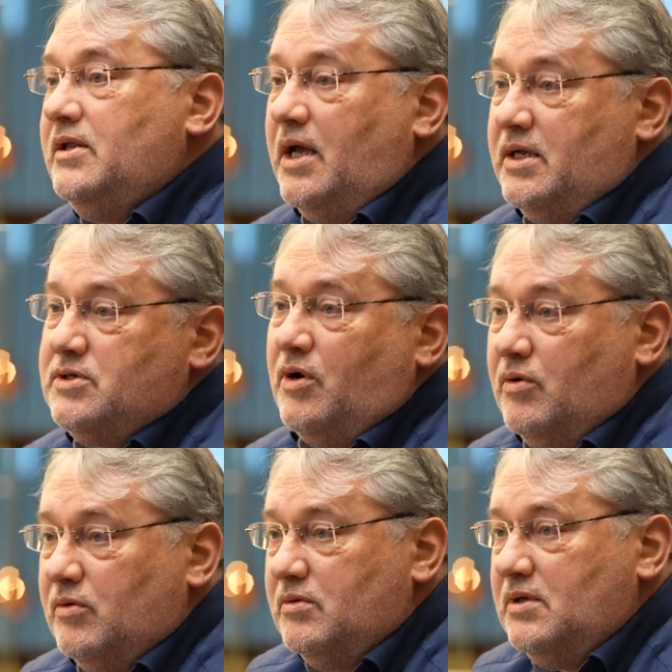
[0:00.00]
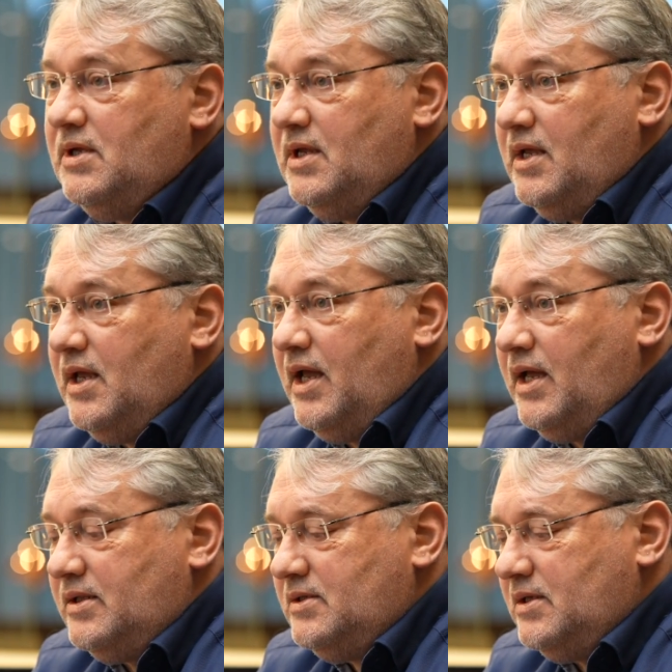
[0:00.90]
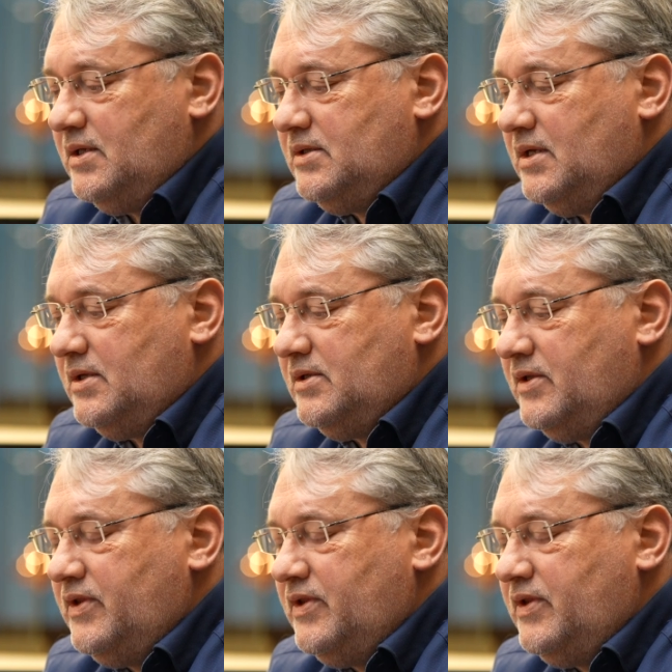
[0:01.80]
as a whole. And the